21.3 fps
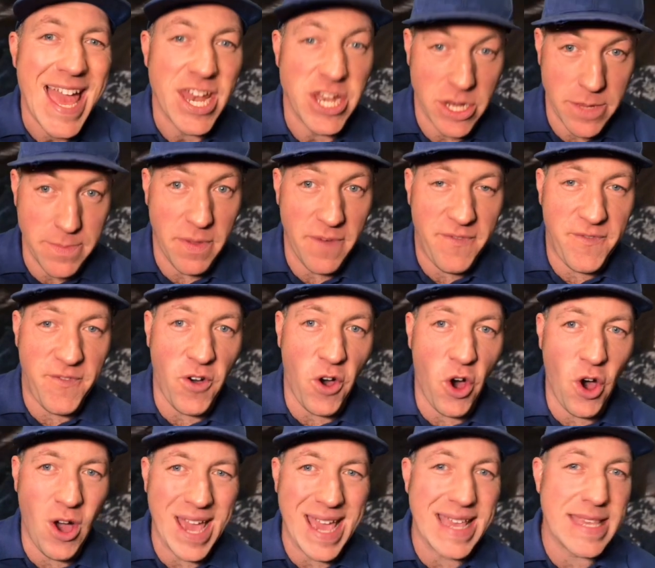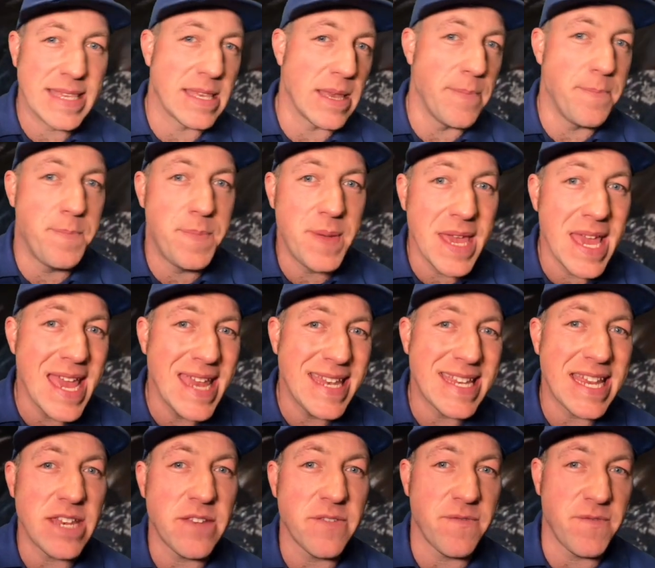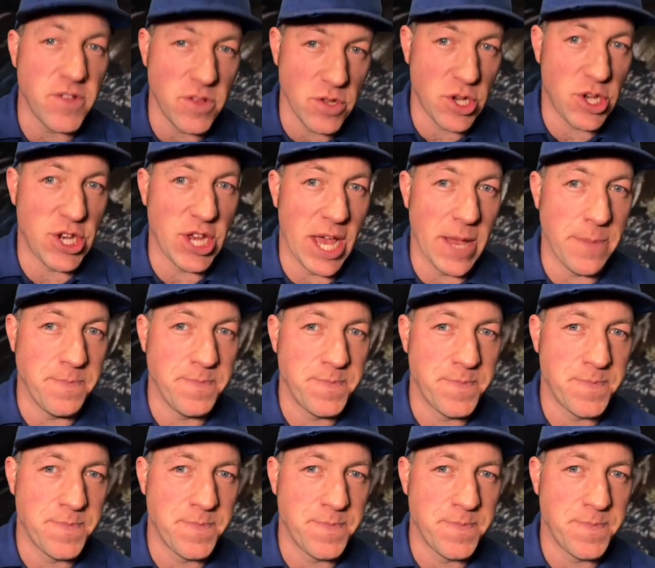Number 4 is the bearded vulture.